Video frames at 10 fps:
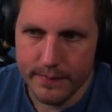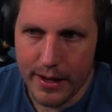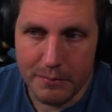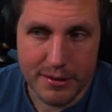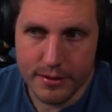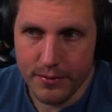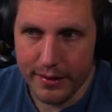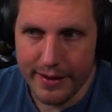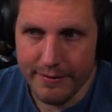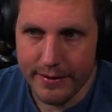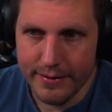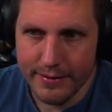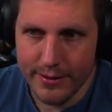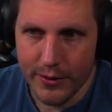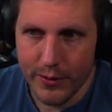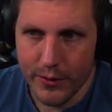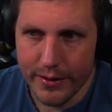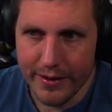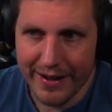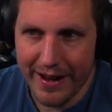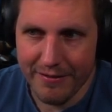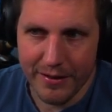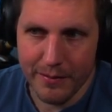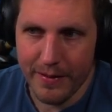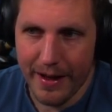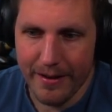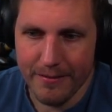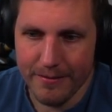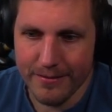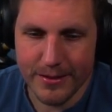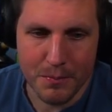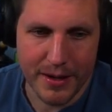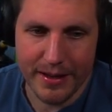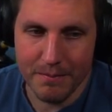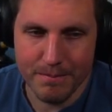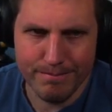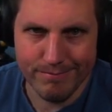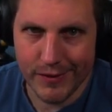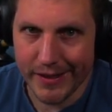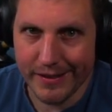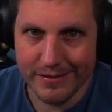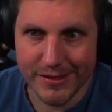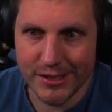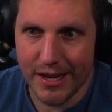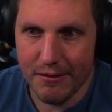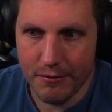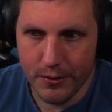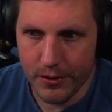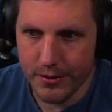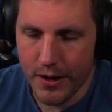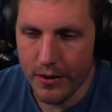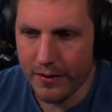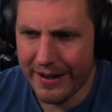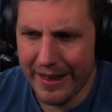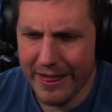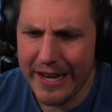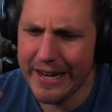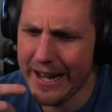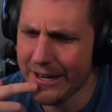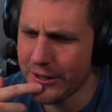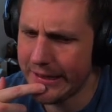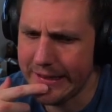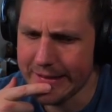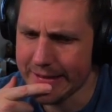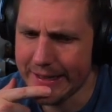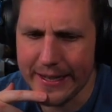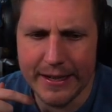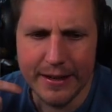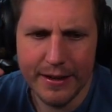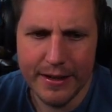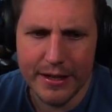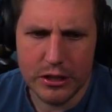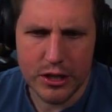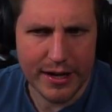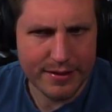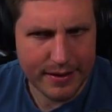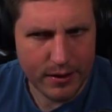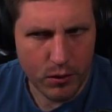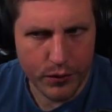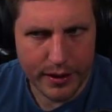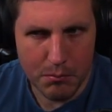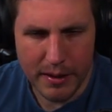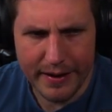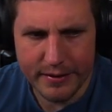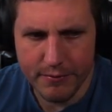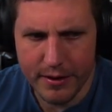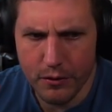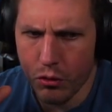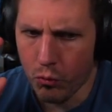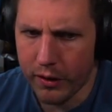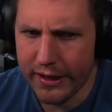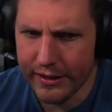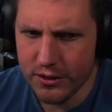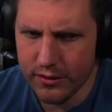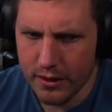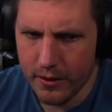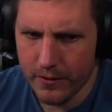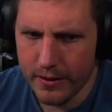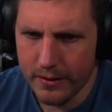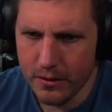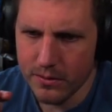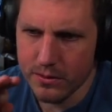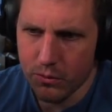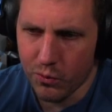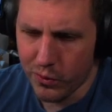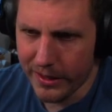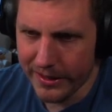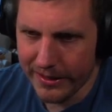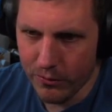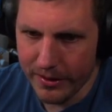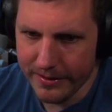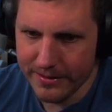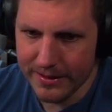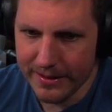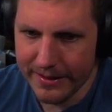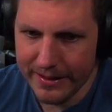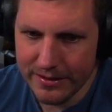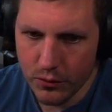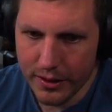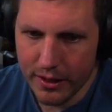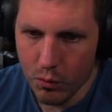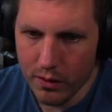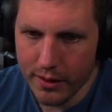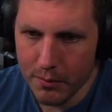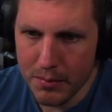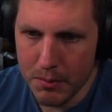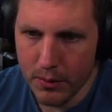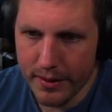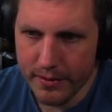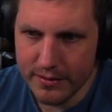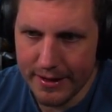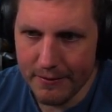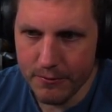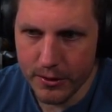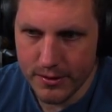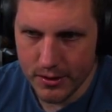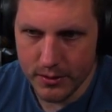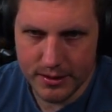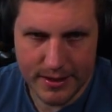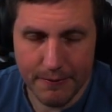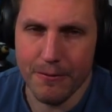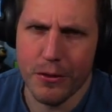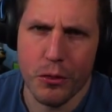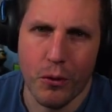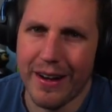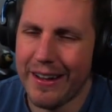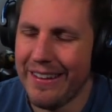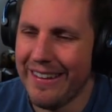I'm 6'11", so you're gonna have to have somebody like 7 foot or taller, and I think it actually is like Giant Slayer only applies if they're 3 inches taller than you. So really, realistically, it's only gonna work on people that are 7'2" and 7'3".